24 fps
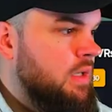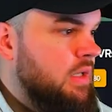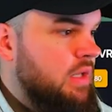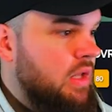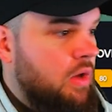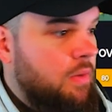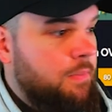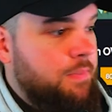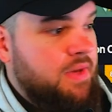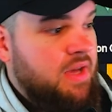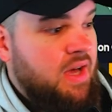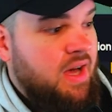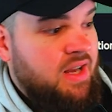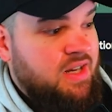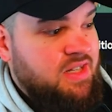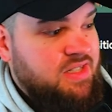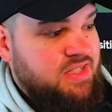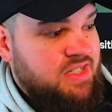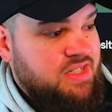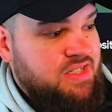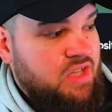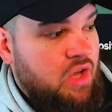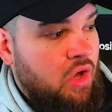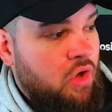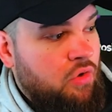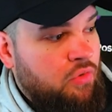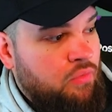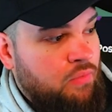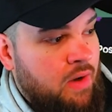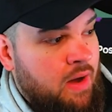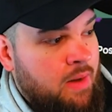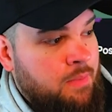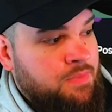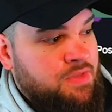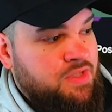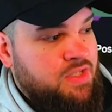Now, to be honest, this Alton
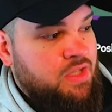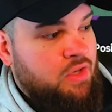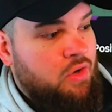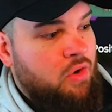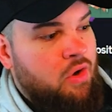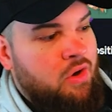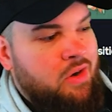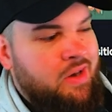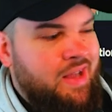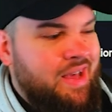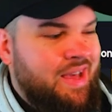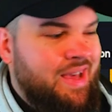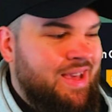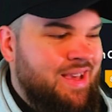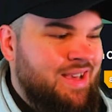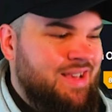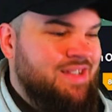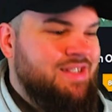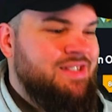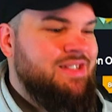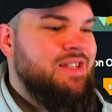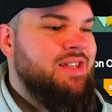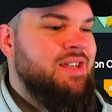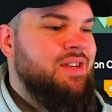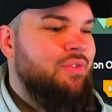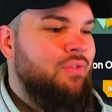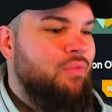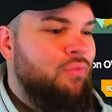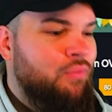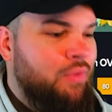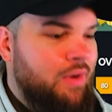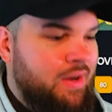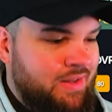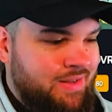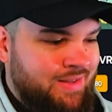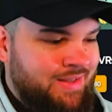Robinson card isn't
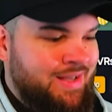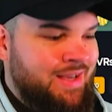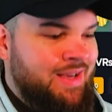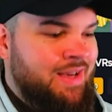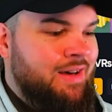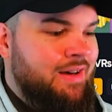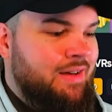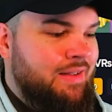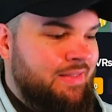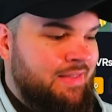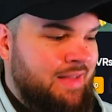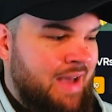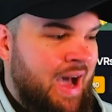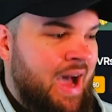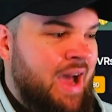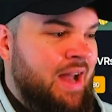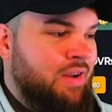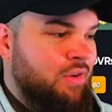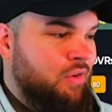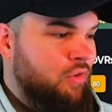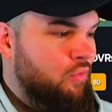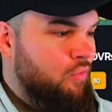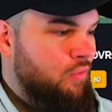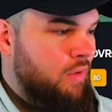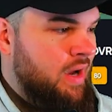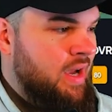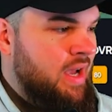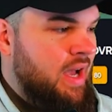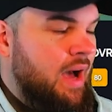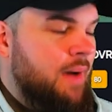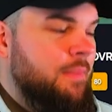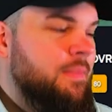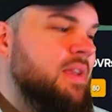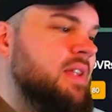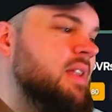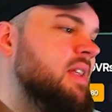really that great.
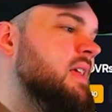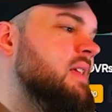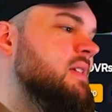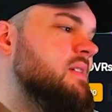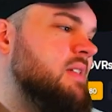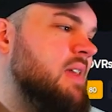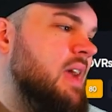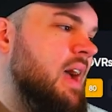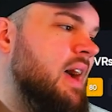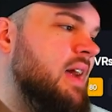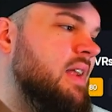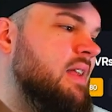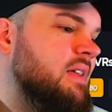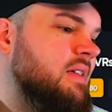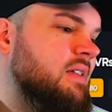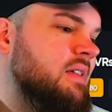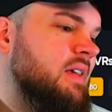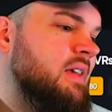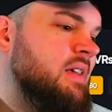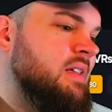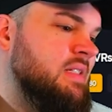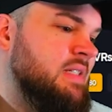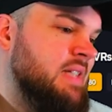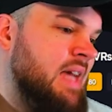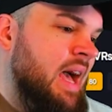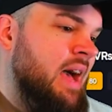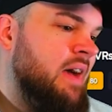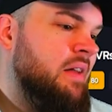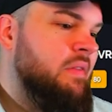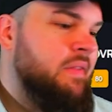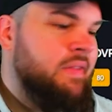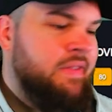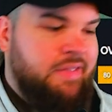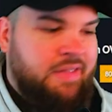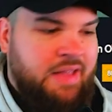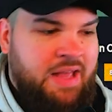I mean, he's kind of
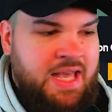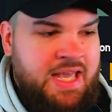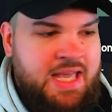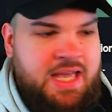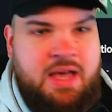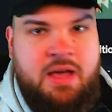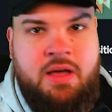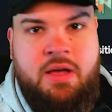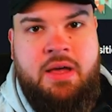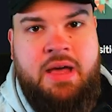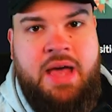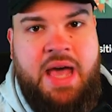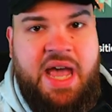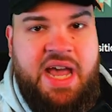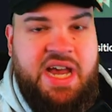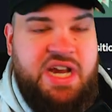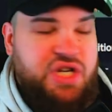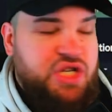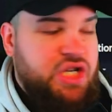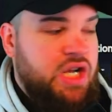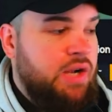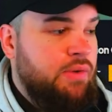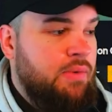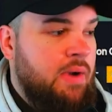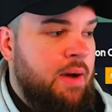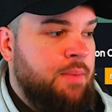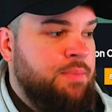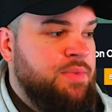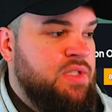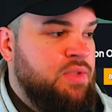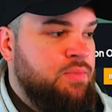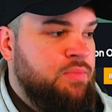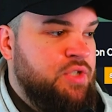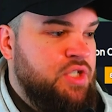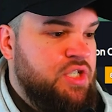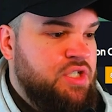exactly like A'Shawn
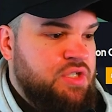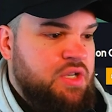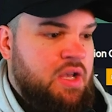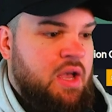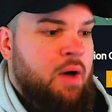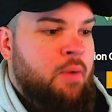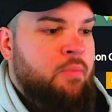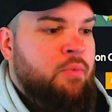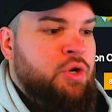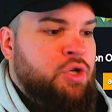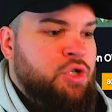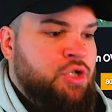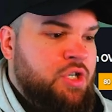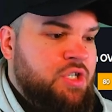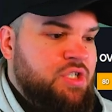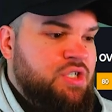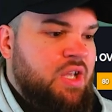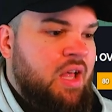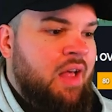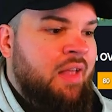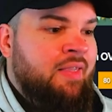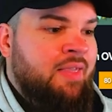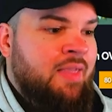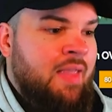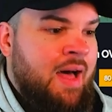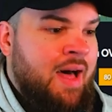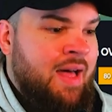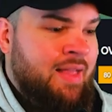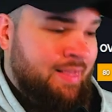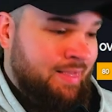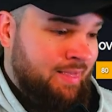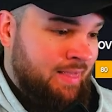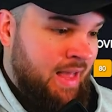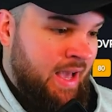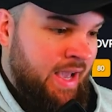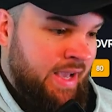Robinson we just covered, just a
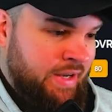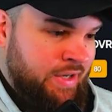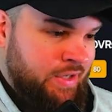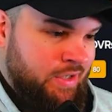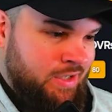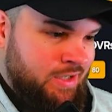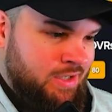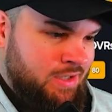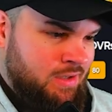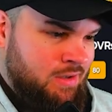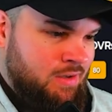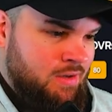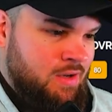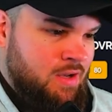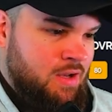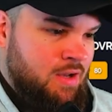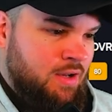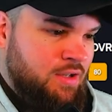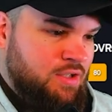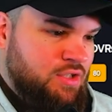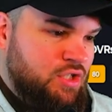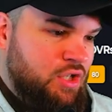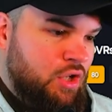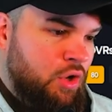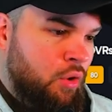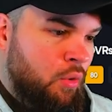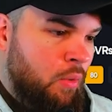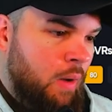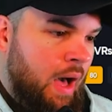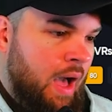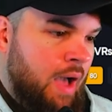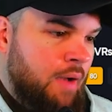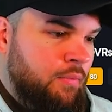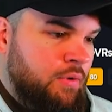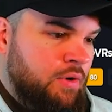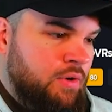lot lighter so
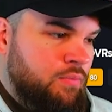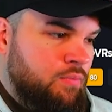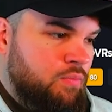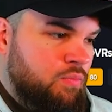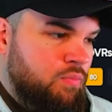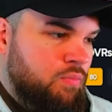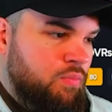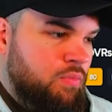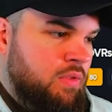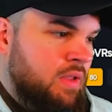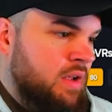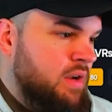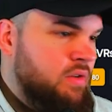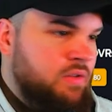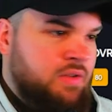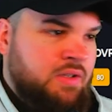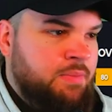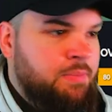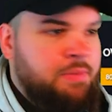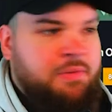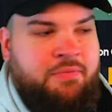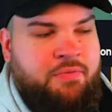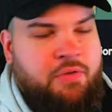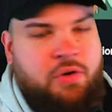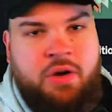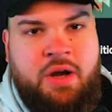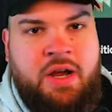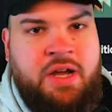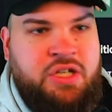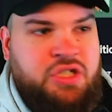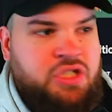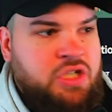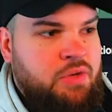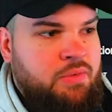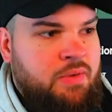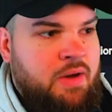I would literally prefer
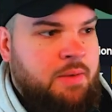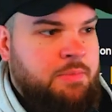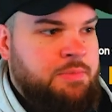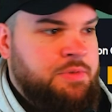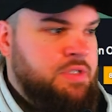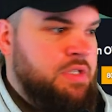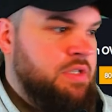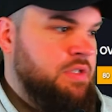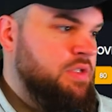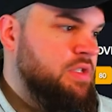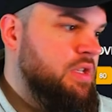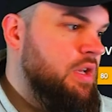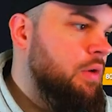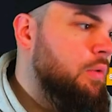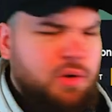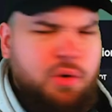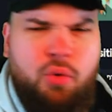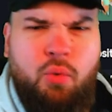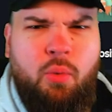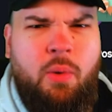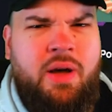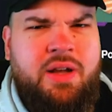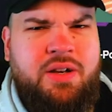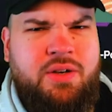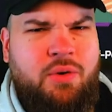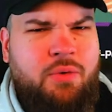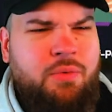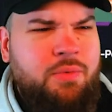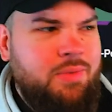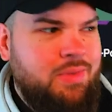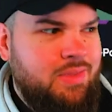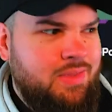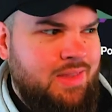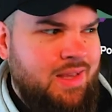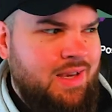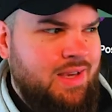A'Shawn Robinson. So who I
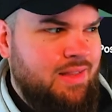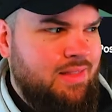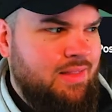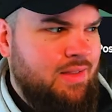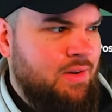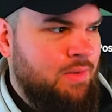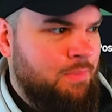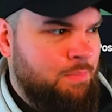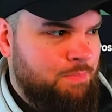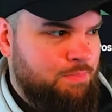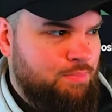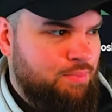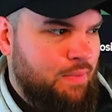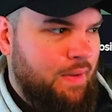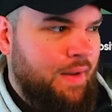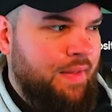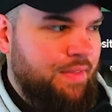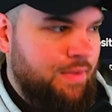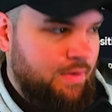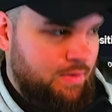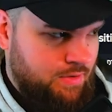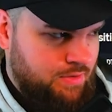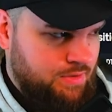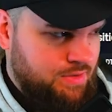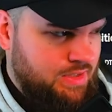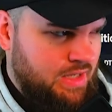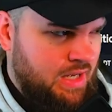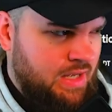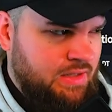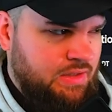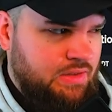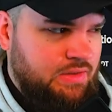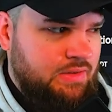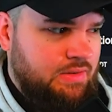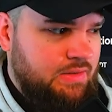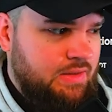don't think they're brothers.
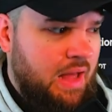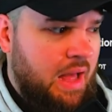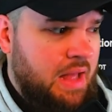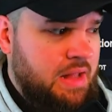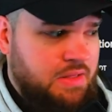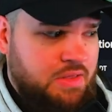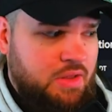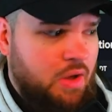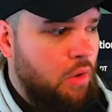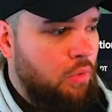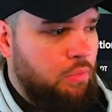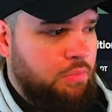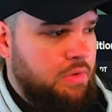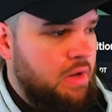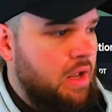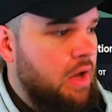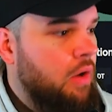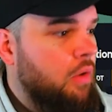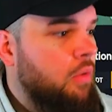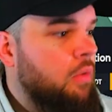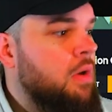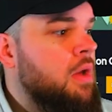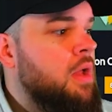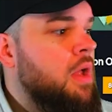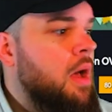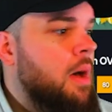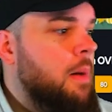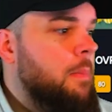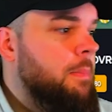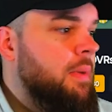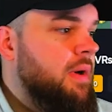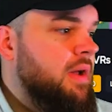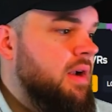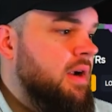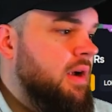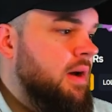I I don't know.
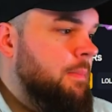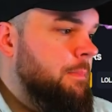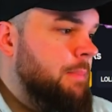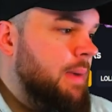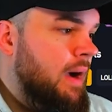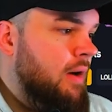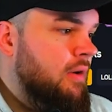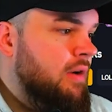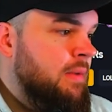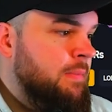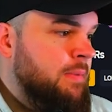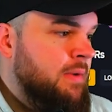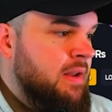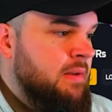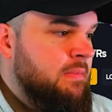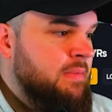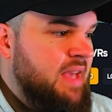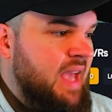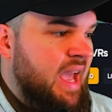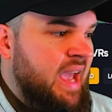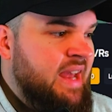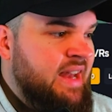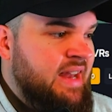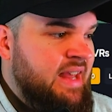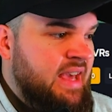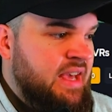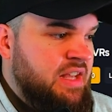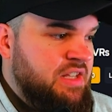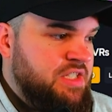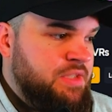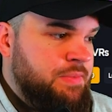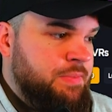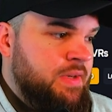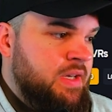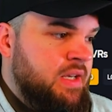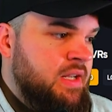But um, powered up, going to be
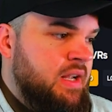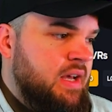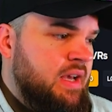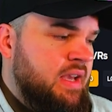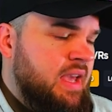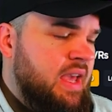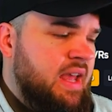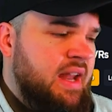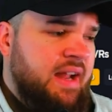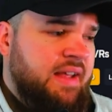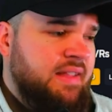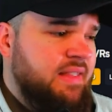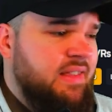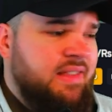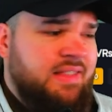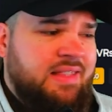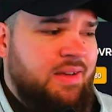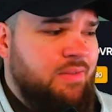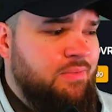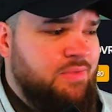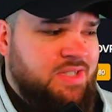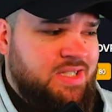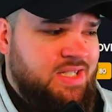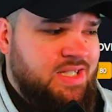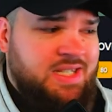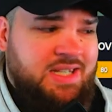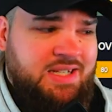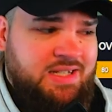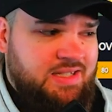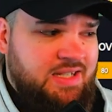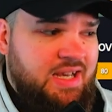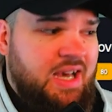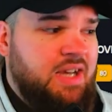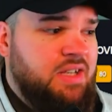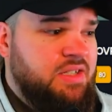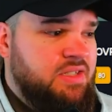88 speed. Again, I think that was the
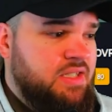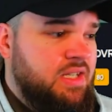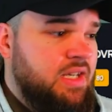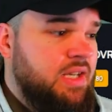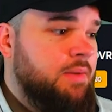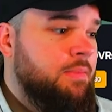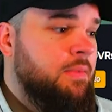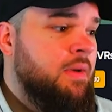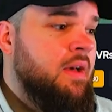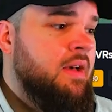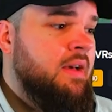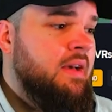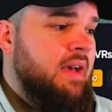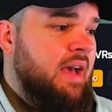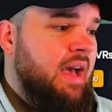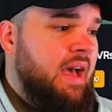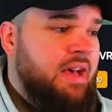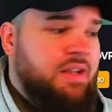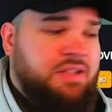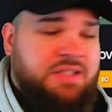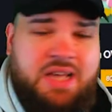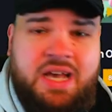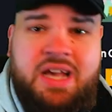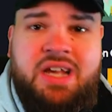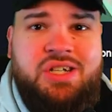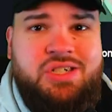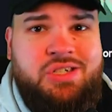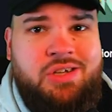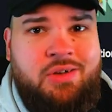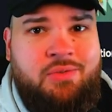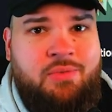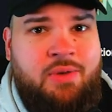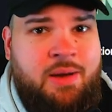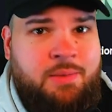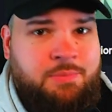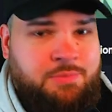exact same as
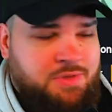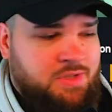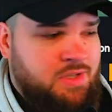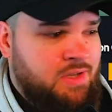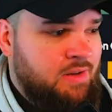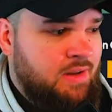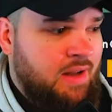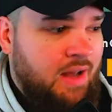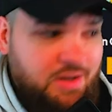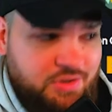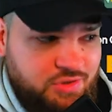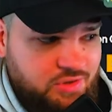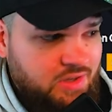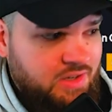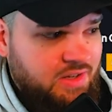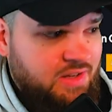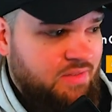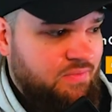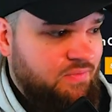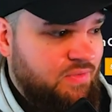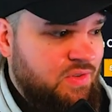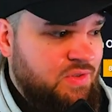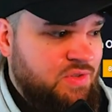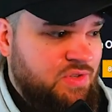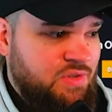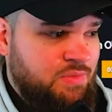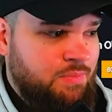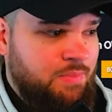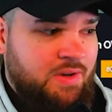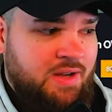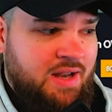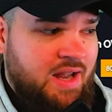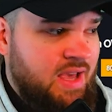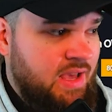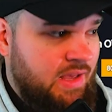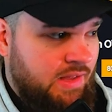A'Shawn Robinson. Not trying to confuse you,
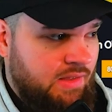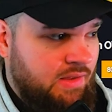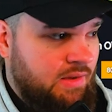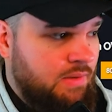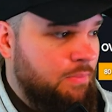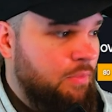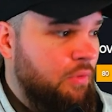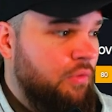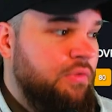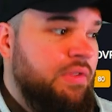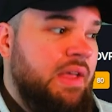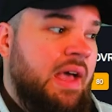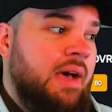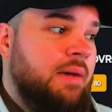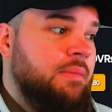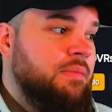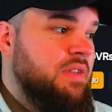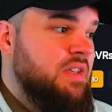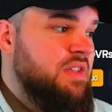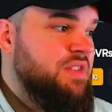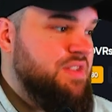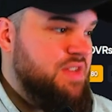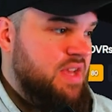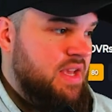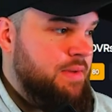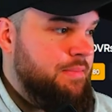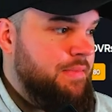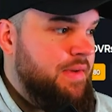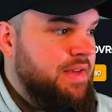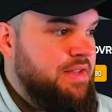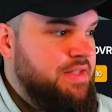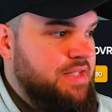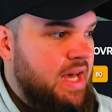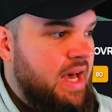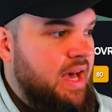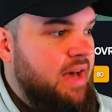but hey, they both have the same
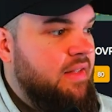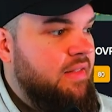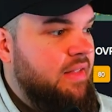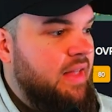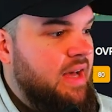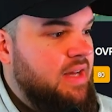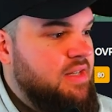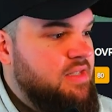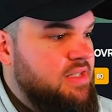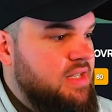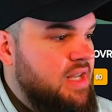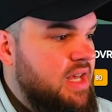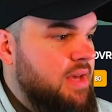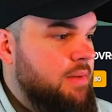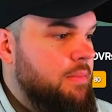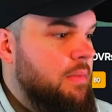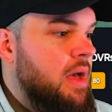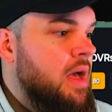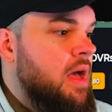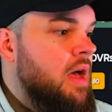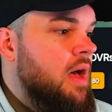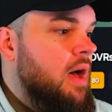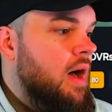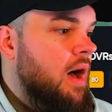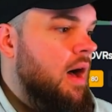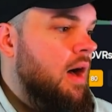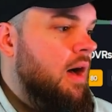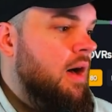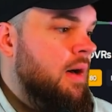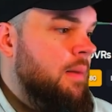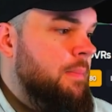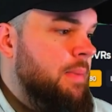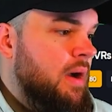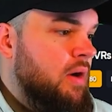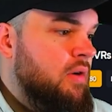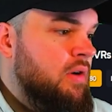exact last name.
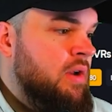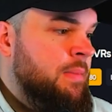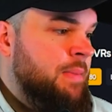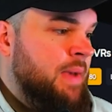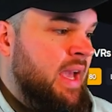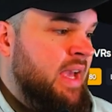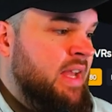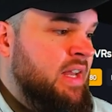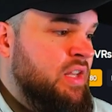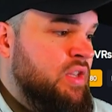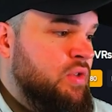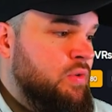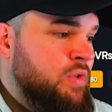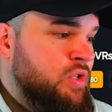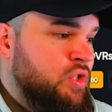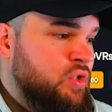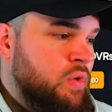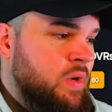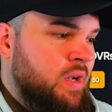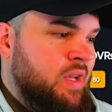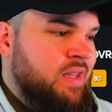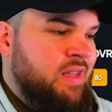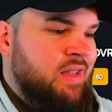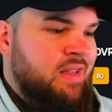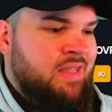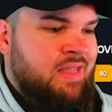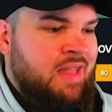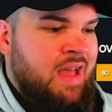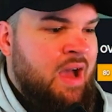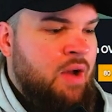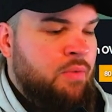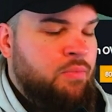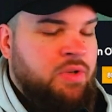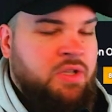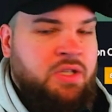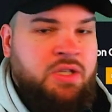Uh, powered up 83 strength,
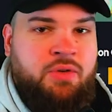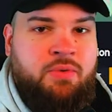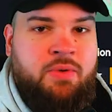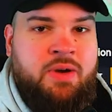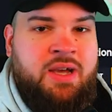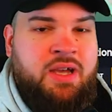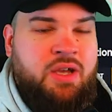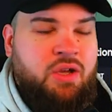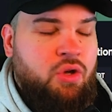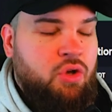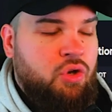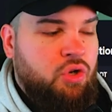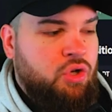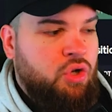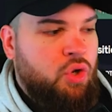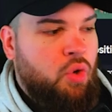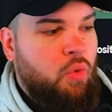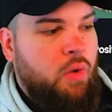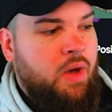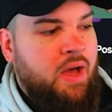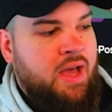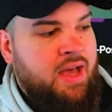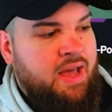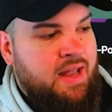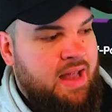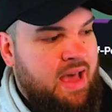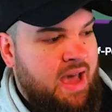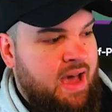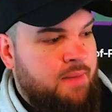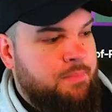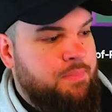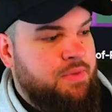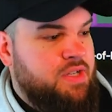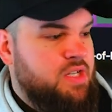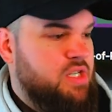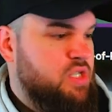not really great. Could go ahead,
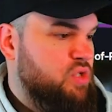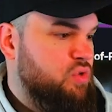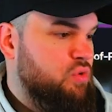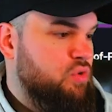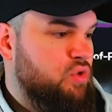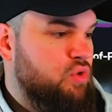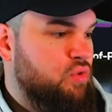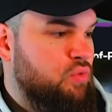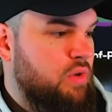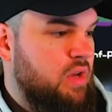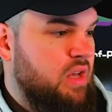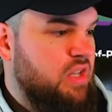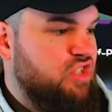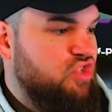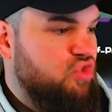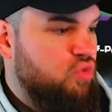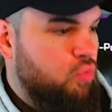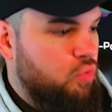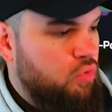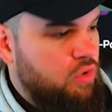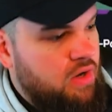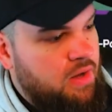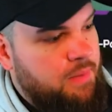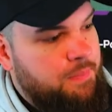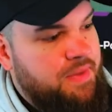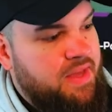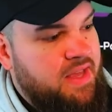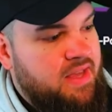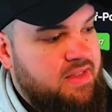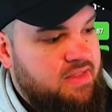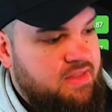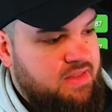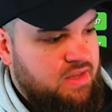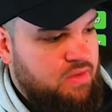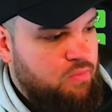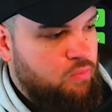have potential to get torn up
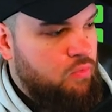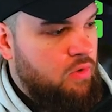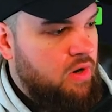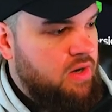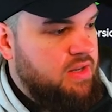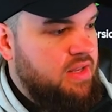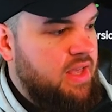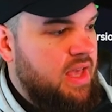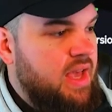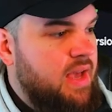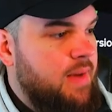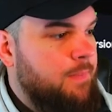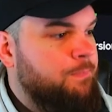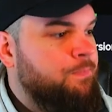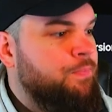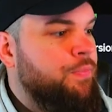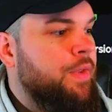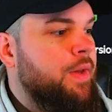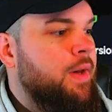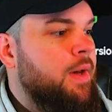in the run game.